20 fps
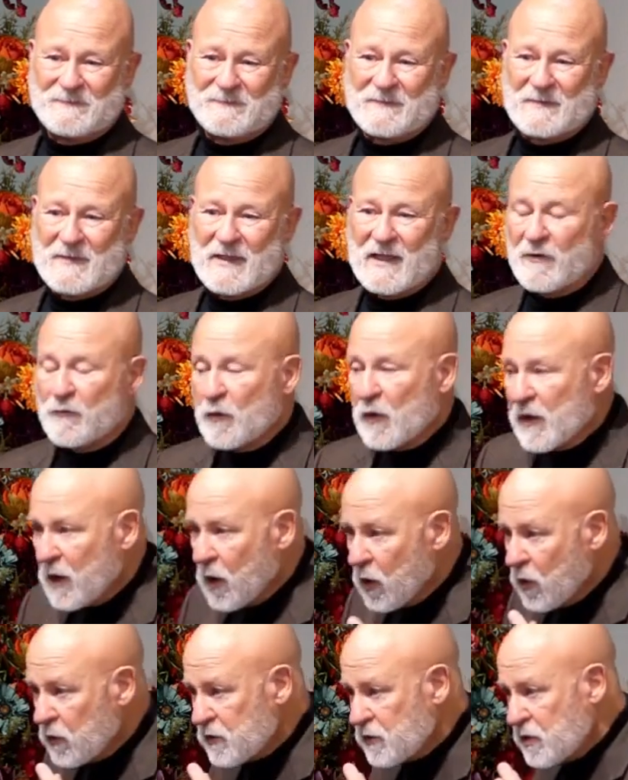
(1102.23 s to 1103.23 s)
And if we
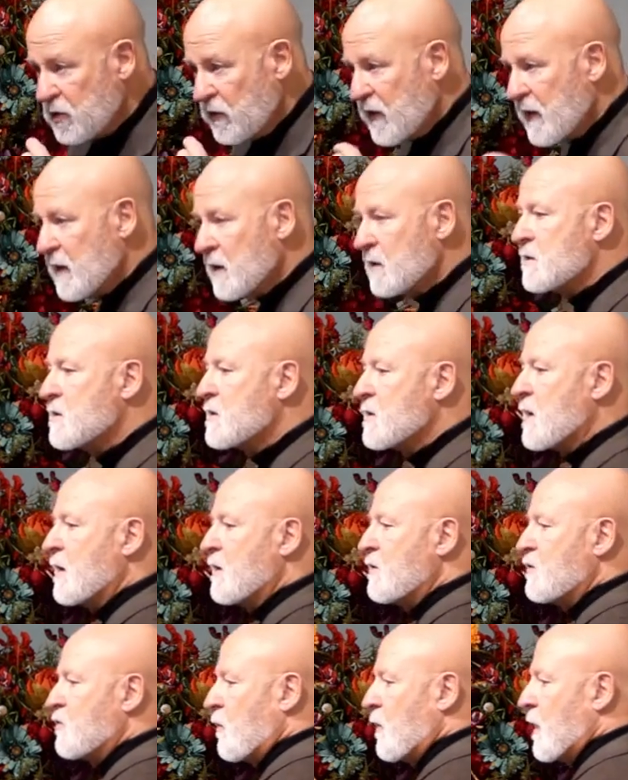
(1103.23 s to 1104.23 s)
go to the
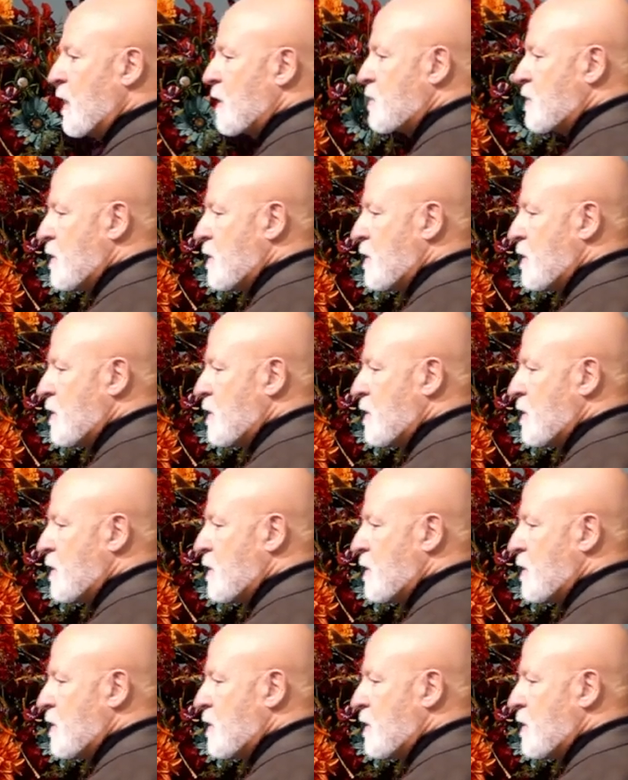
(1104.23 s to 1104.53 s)
inside direction,